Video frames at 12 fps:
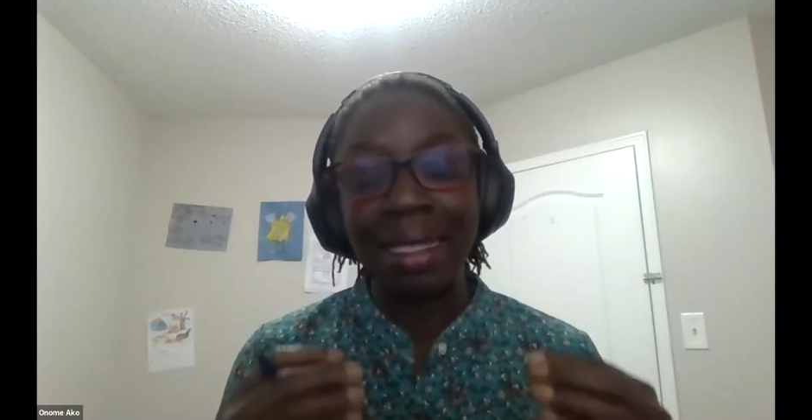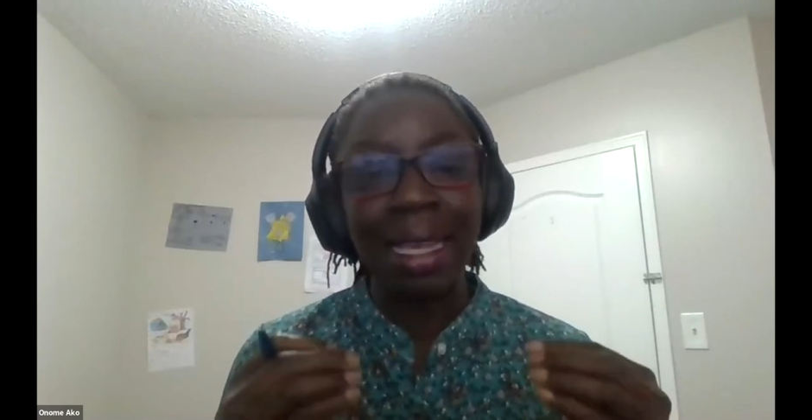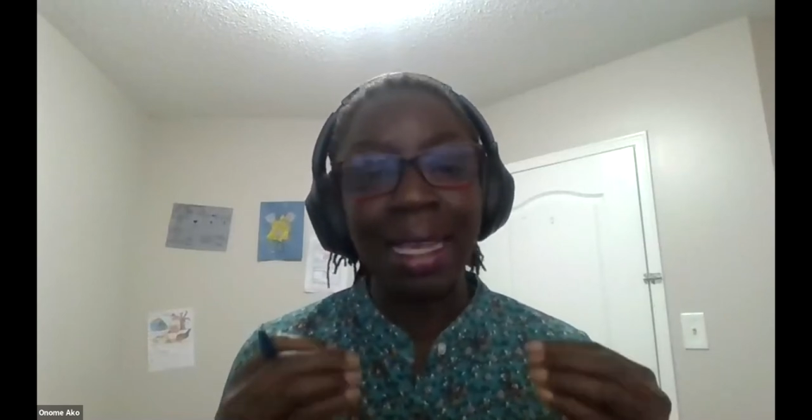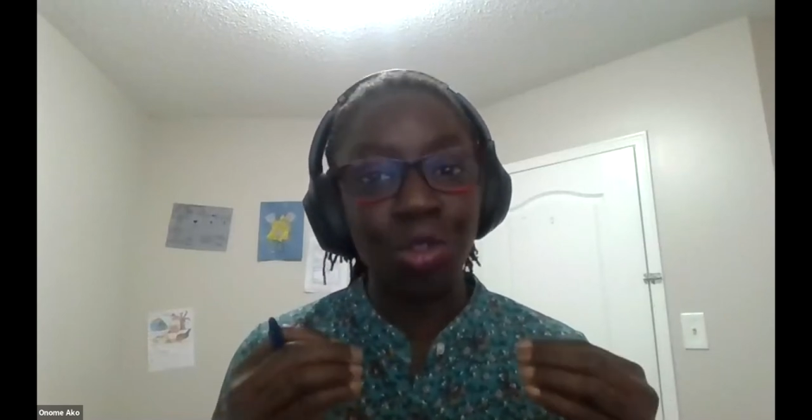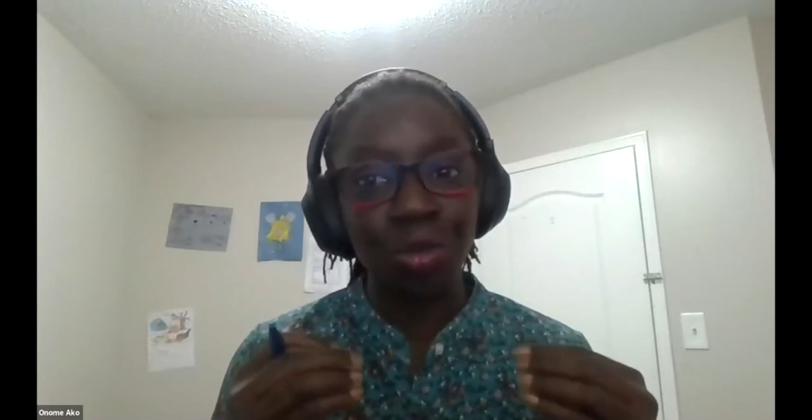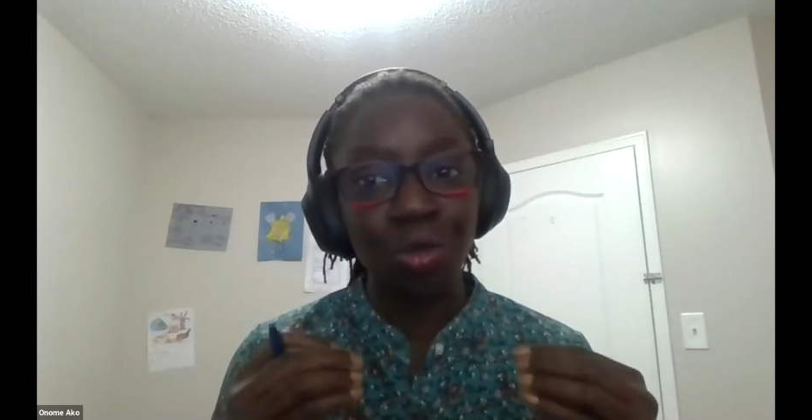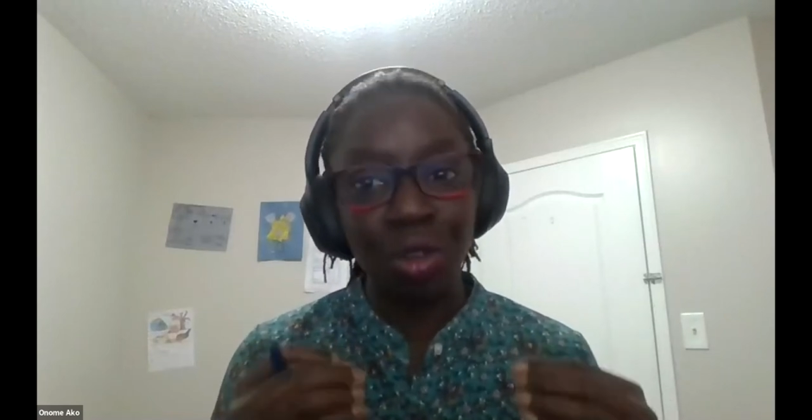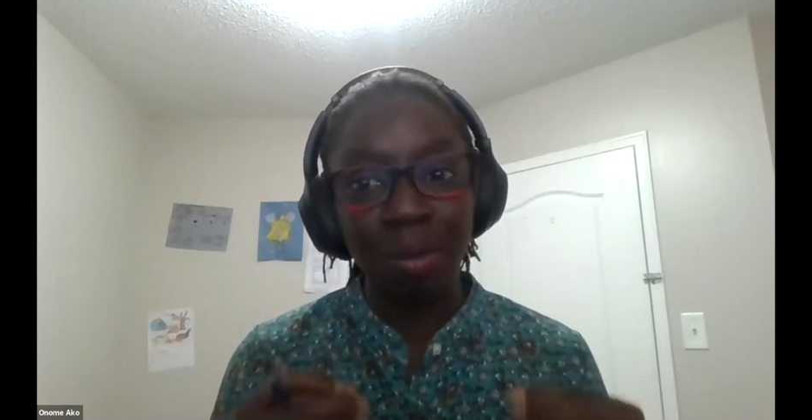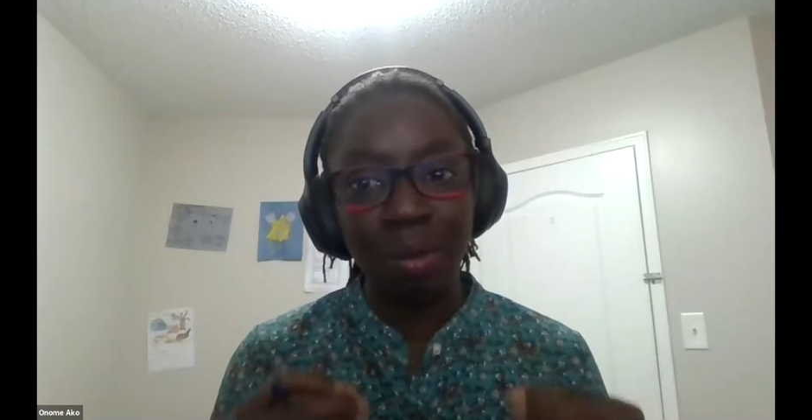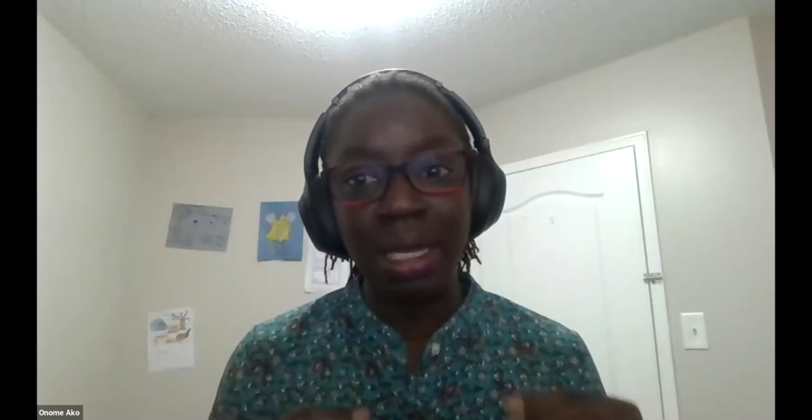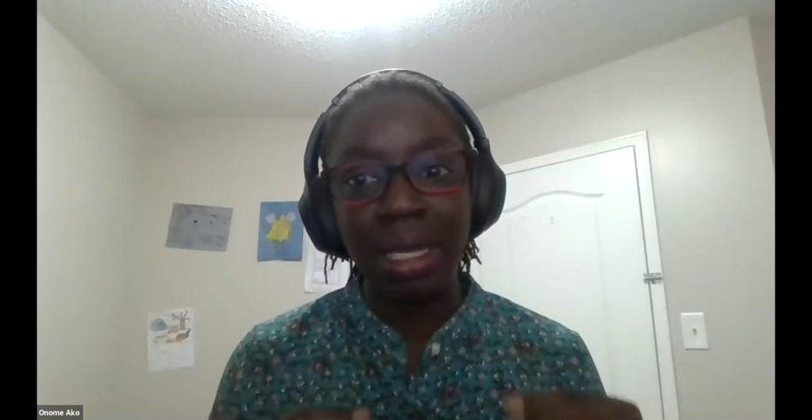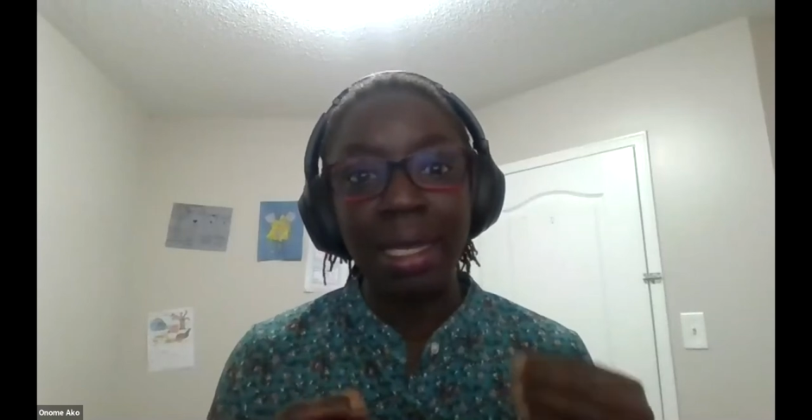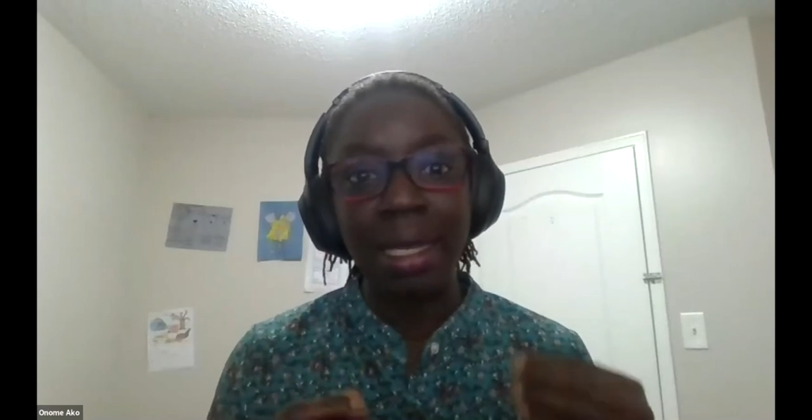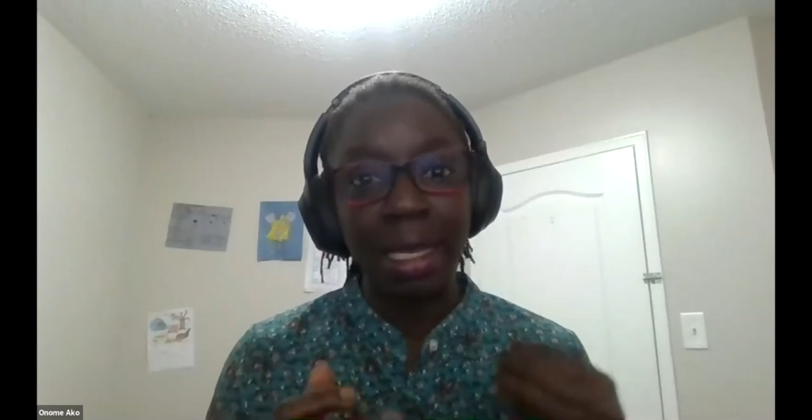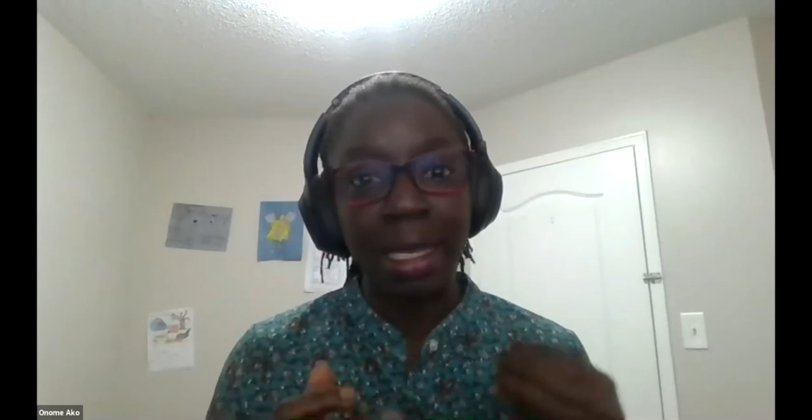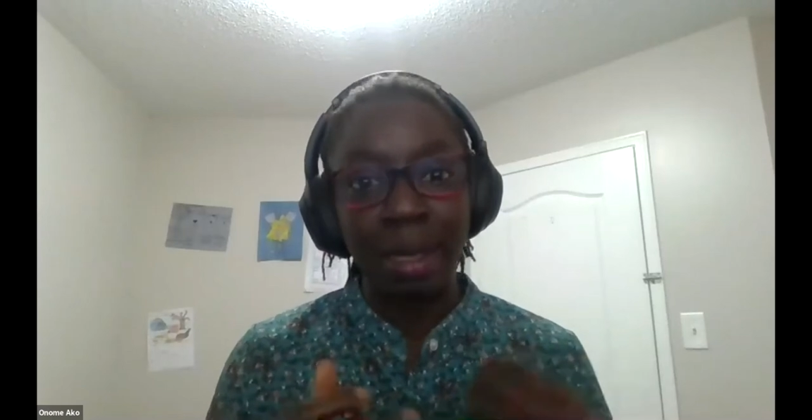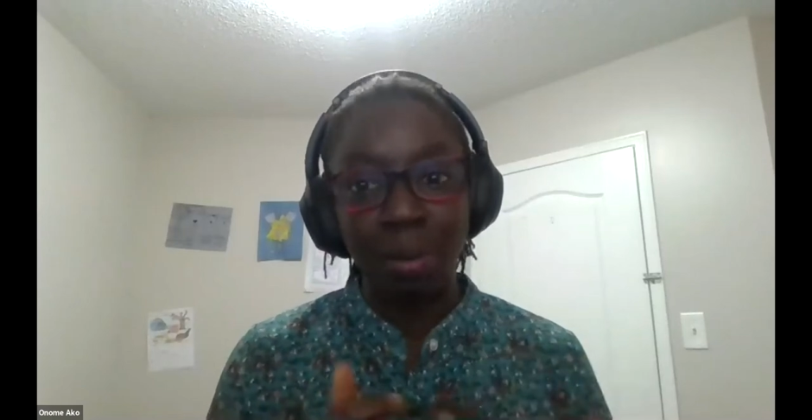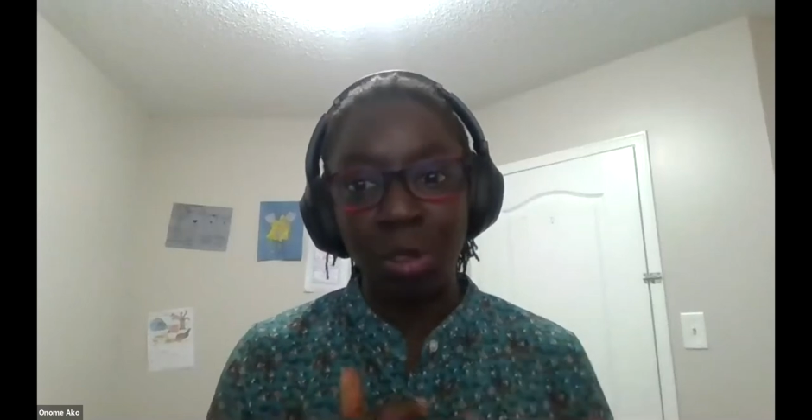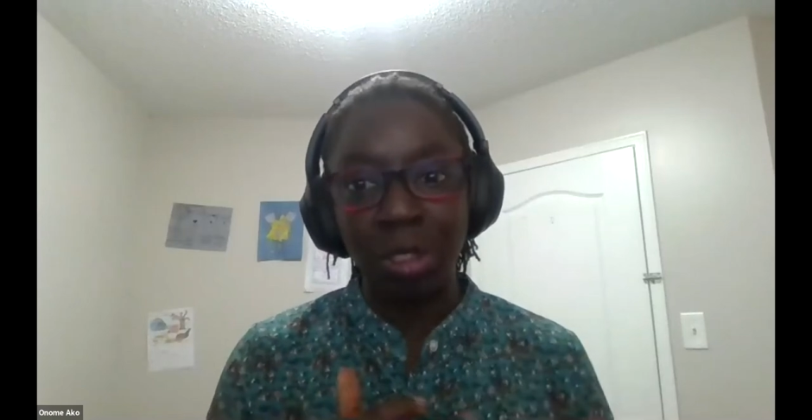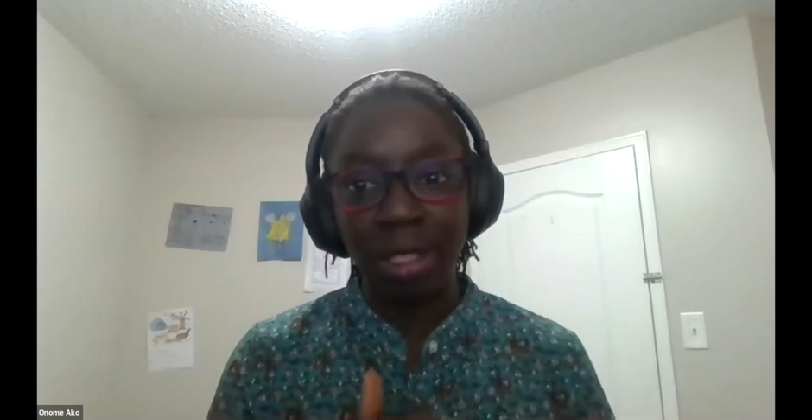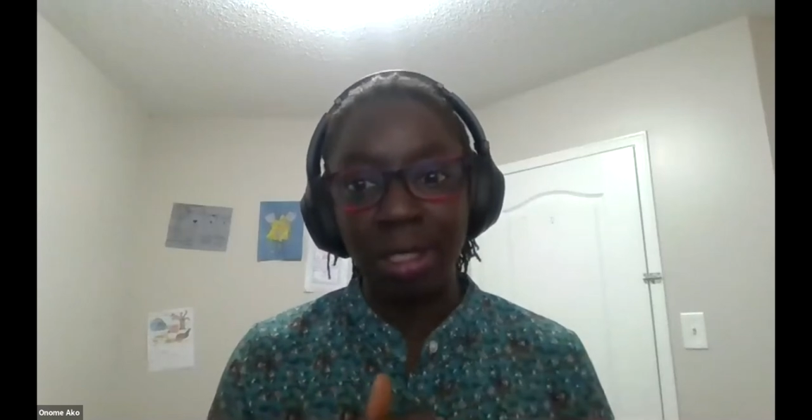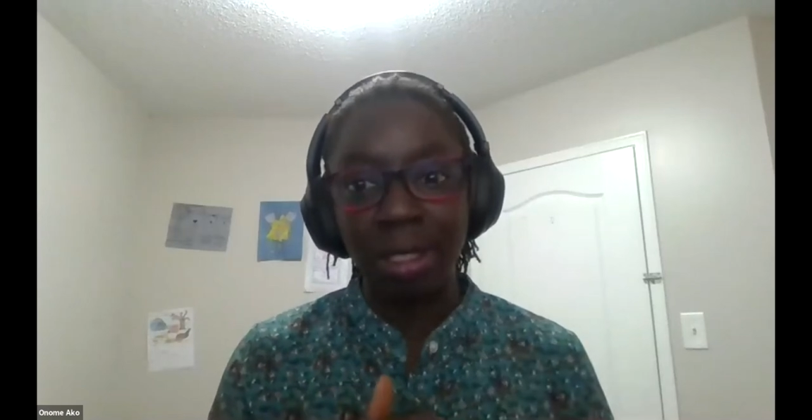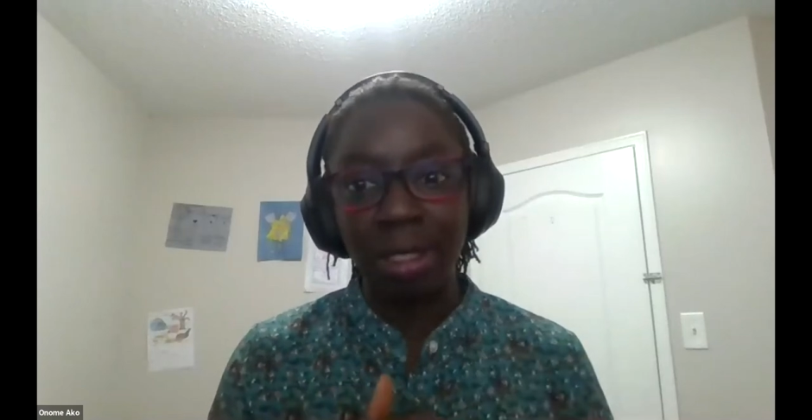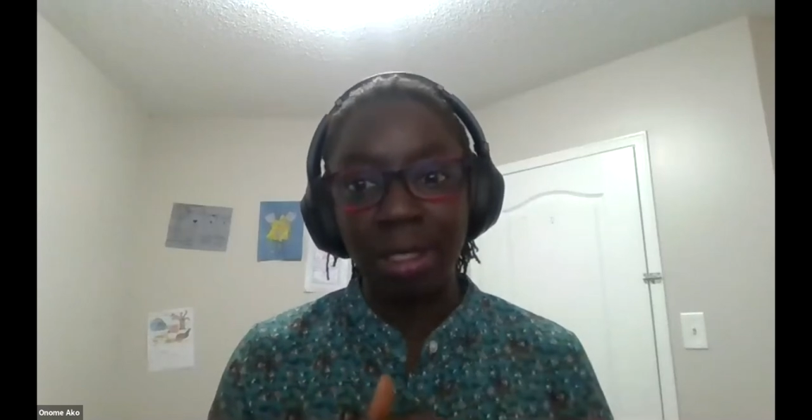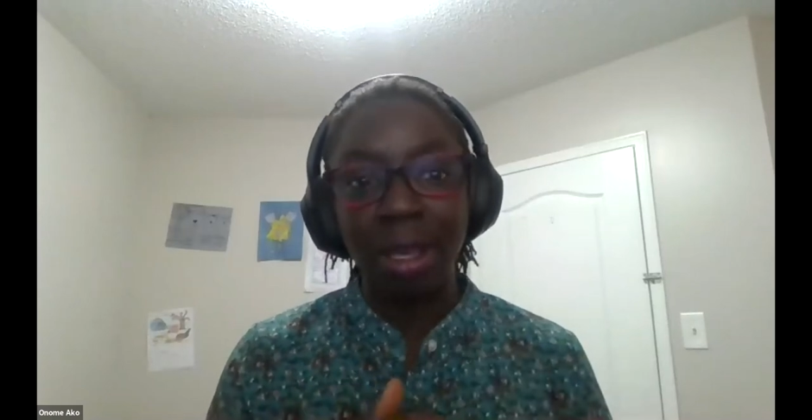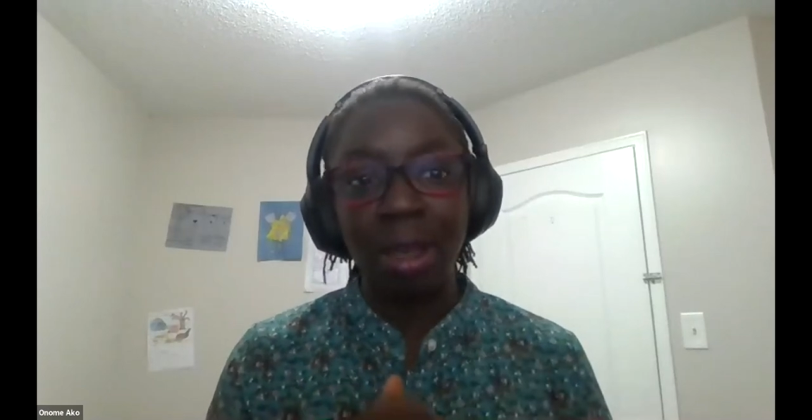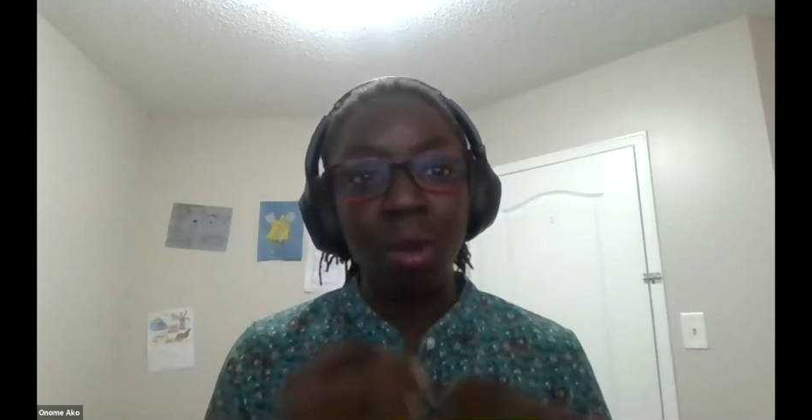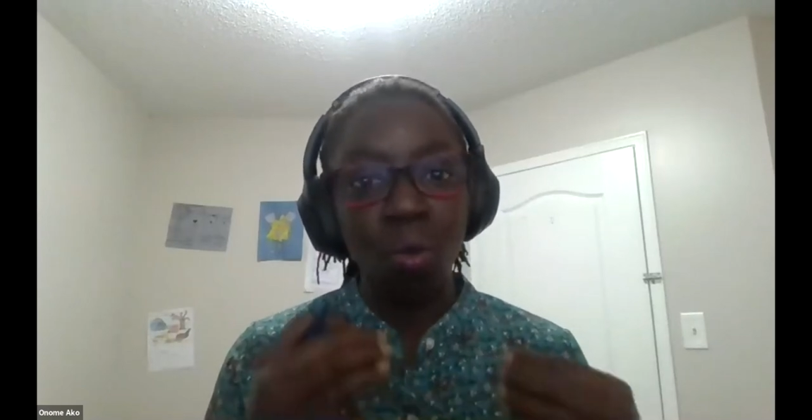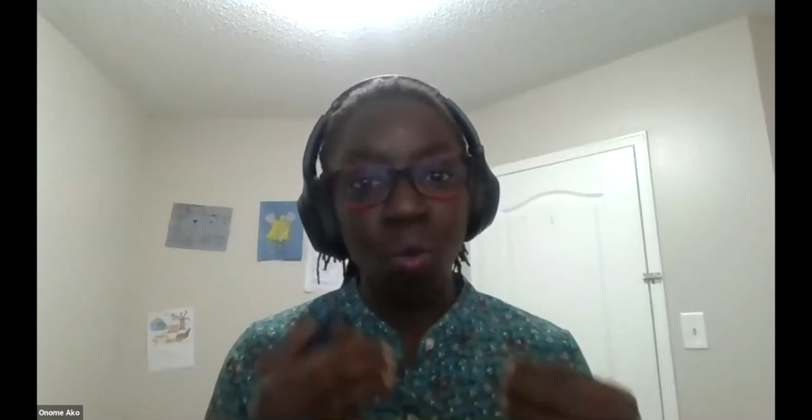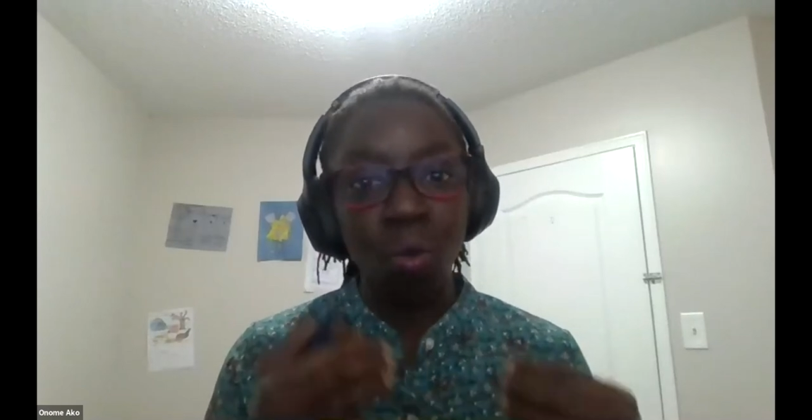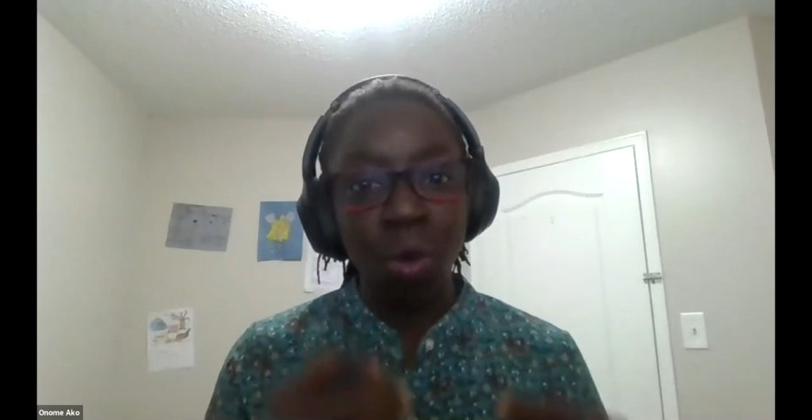It's extremely important.